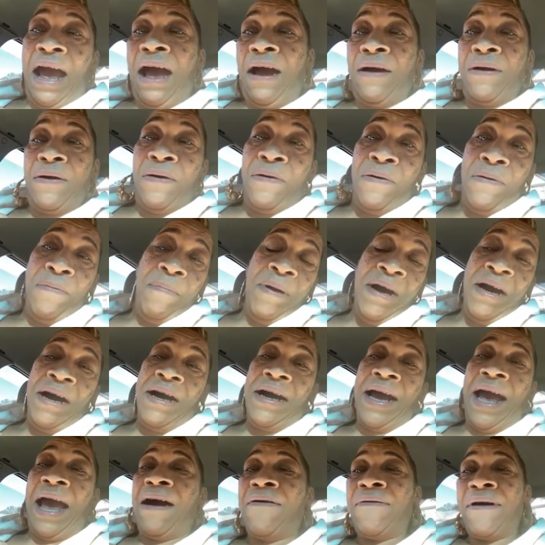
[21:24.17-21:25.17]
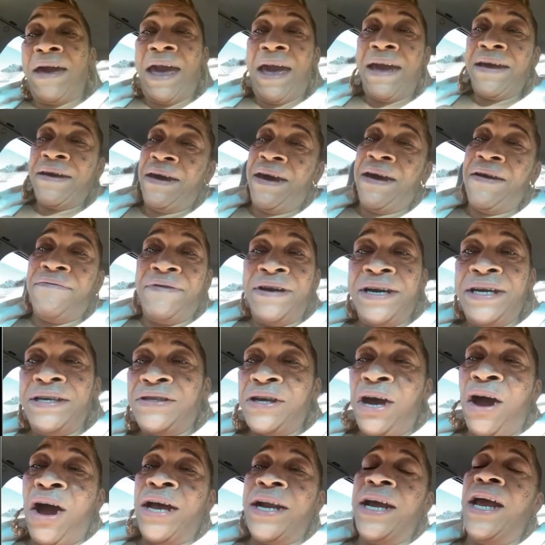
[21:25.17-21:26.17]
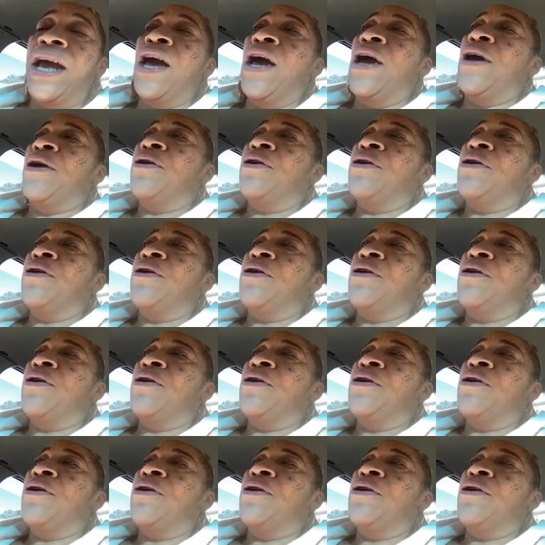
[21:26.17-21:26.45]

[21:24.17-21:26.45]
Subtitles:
I'll go bug out and get retarded.